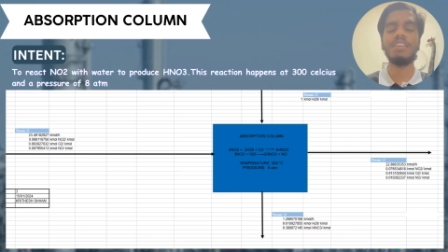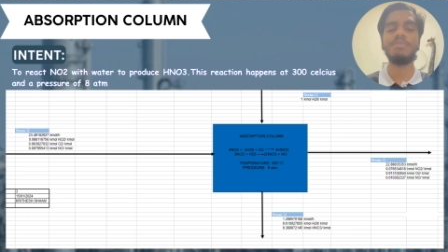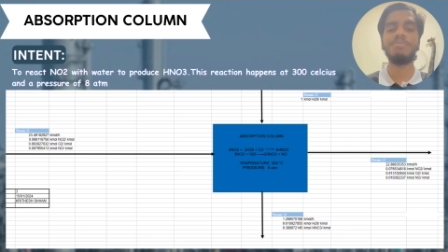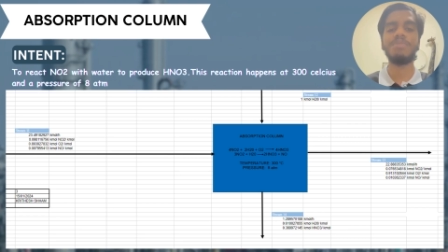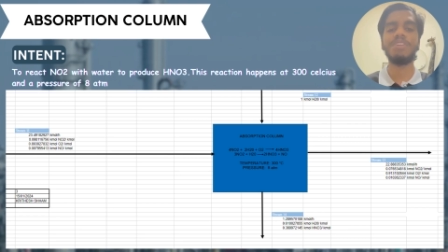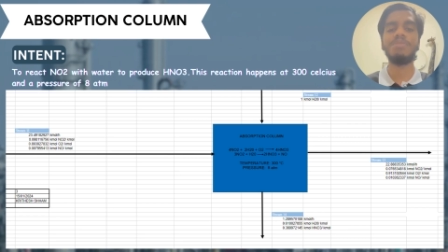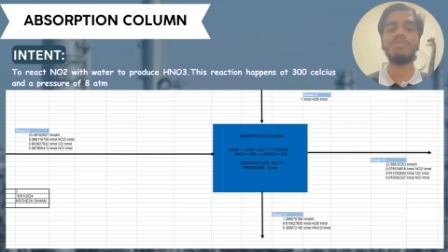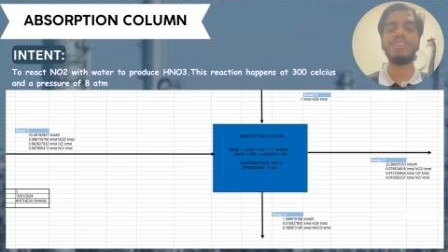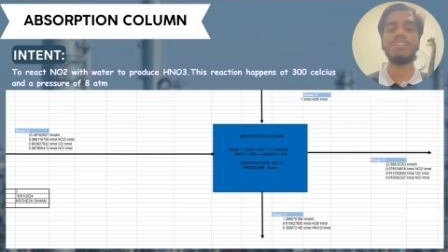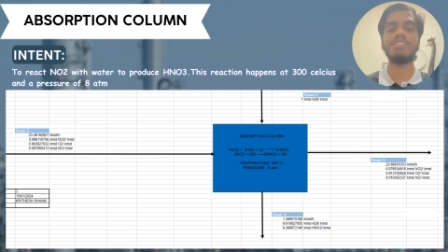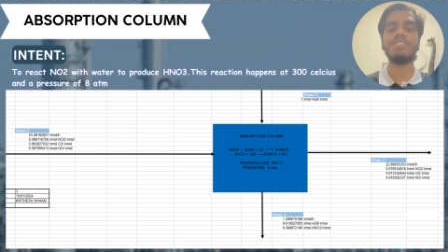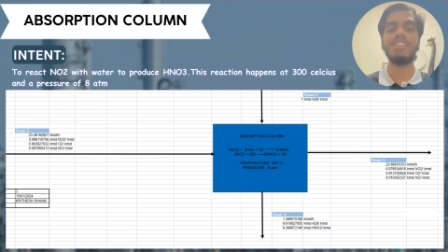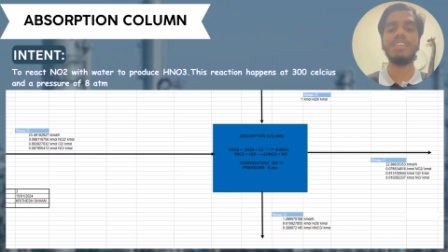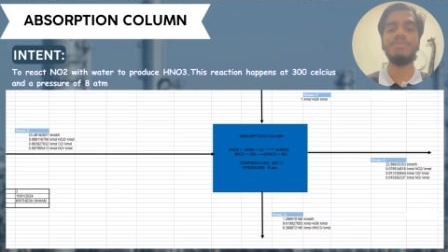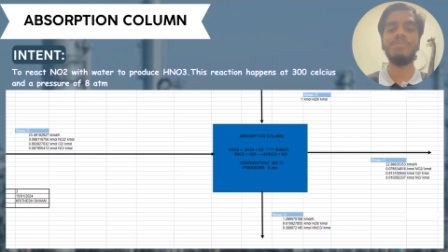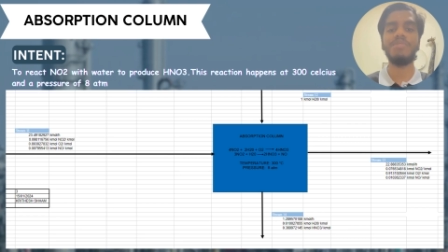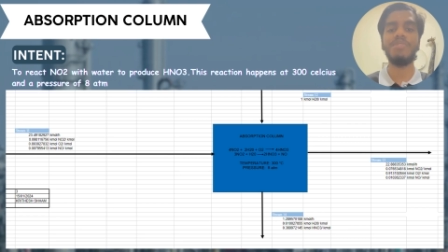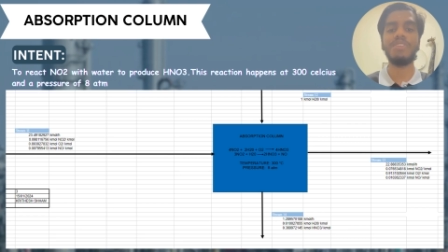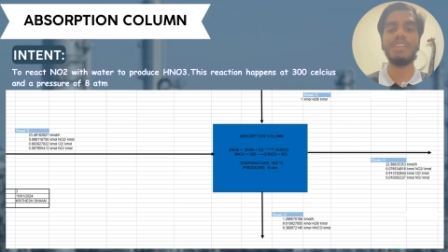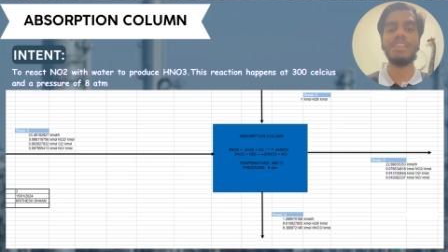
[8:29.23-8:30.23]
Meanwhile, stream
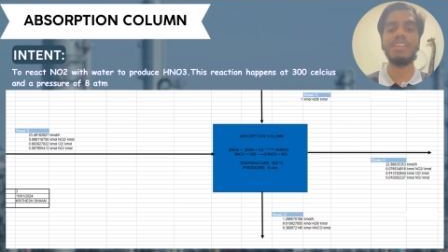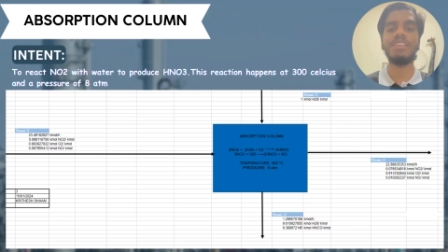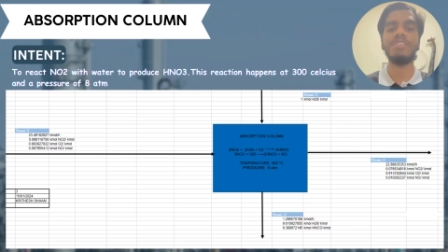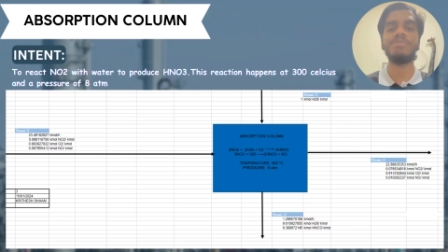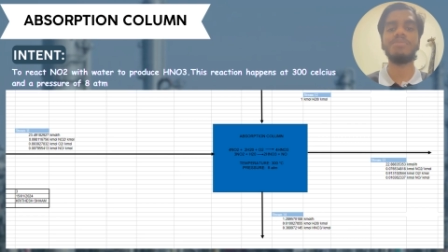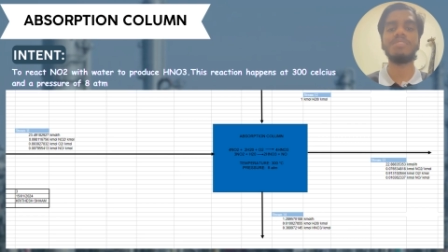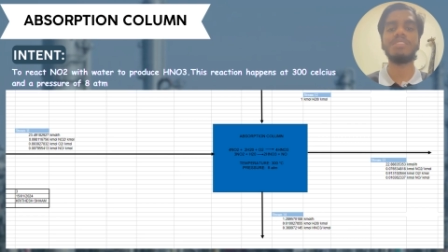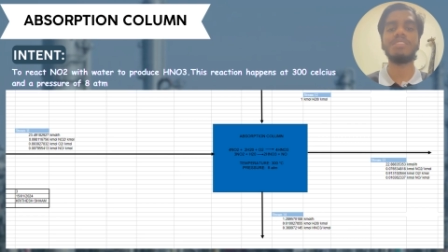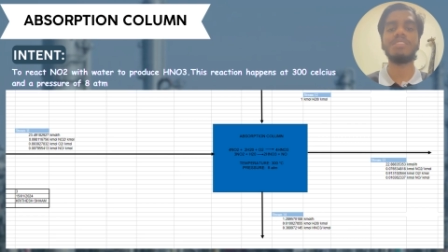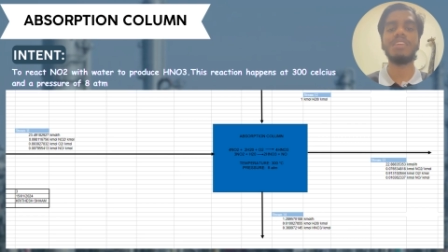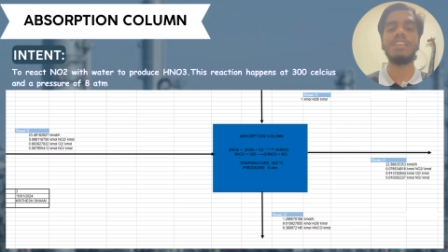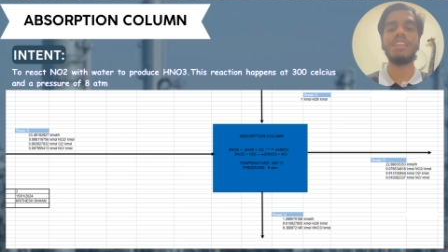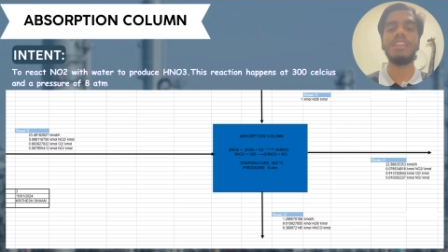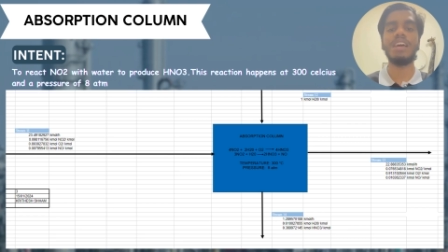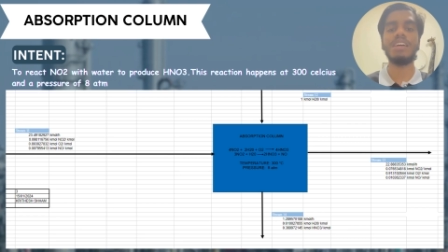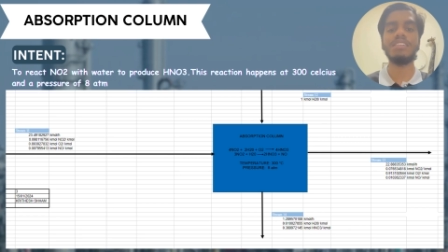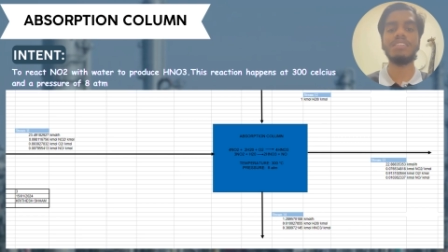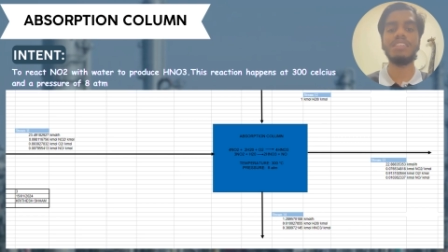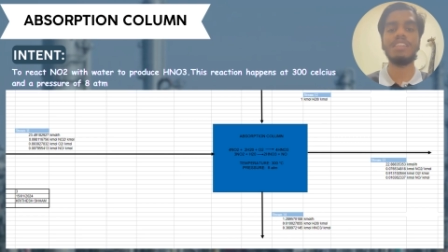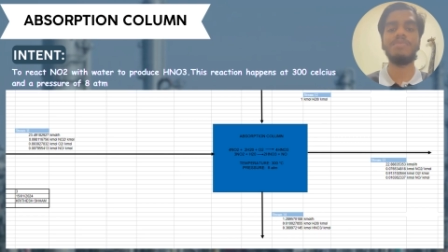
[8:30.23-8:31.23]
14, which is the
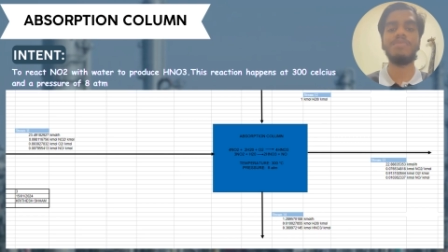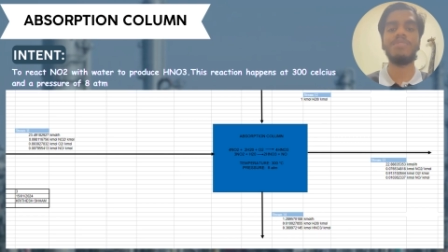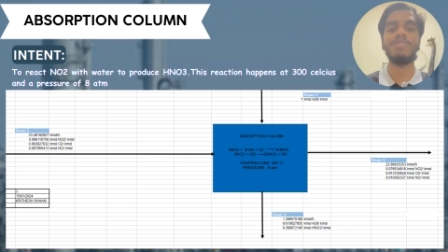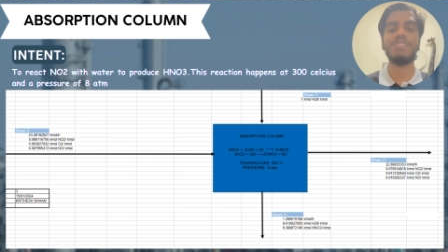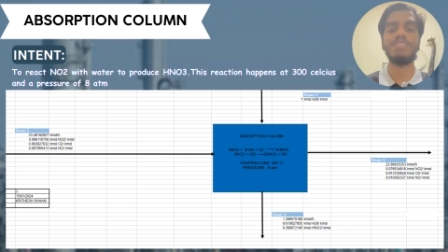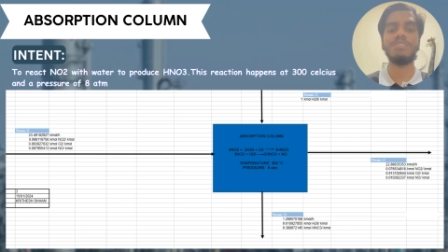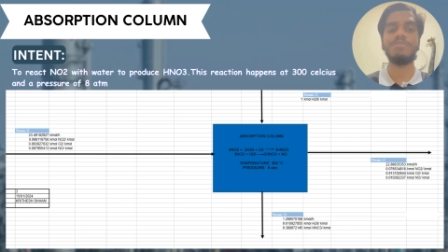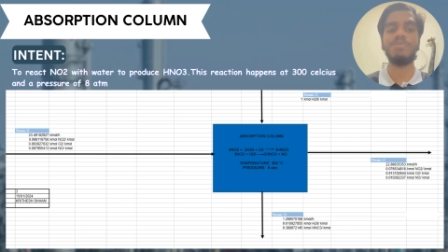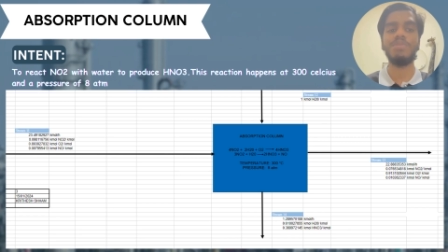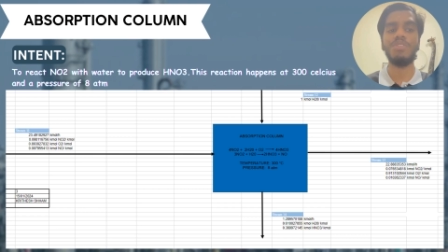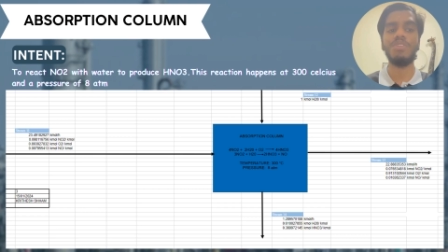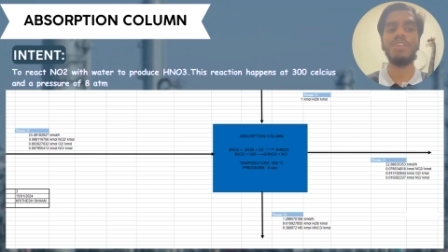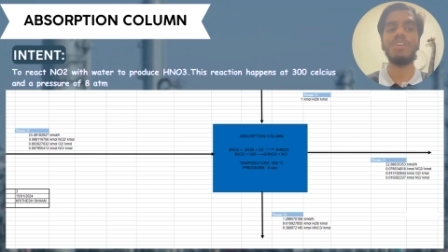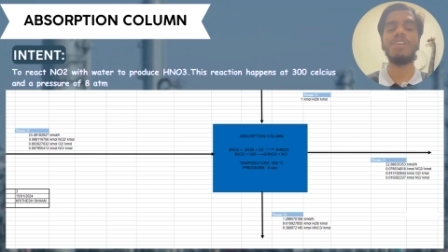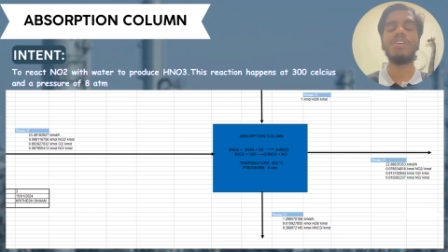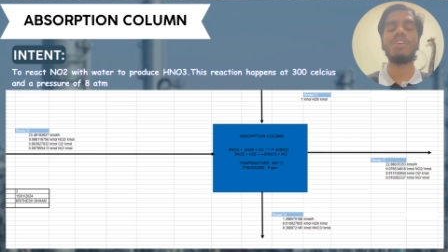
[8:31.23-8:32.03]
last stream for this block,